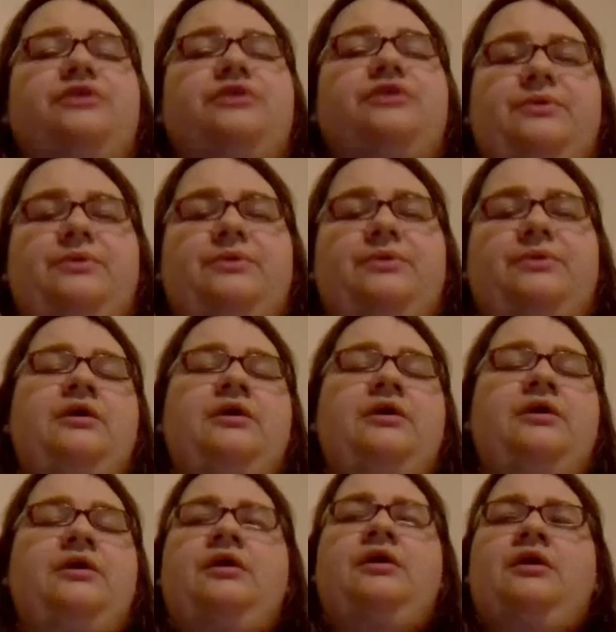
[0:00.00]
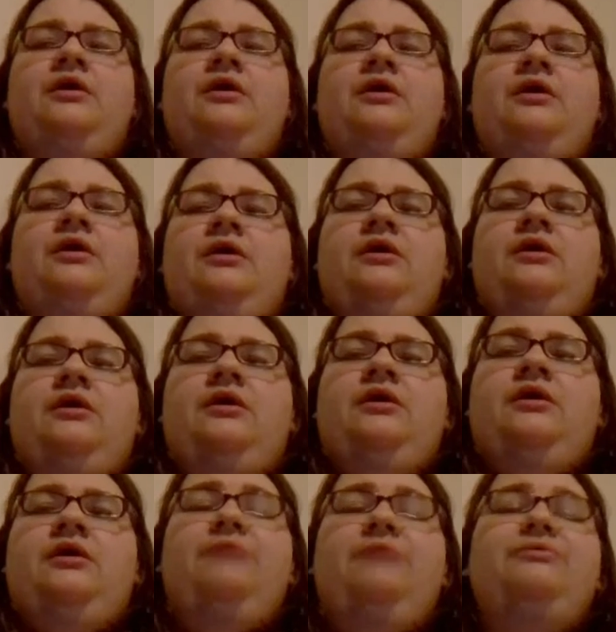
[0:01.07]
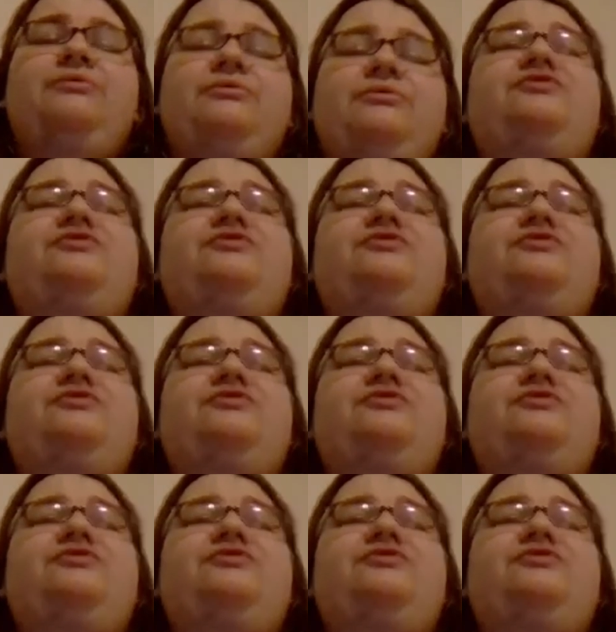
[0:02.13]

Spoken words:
going. I'm gonna have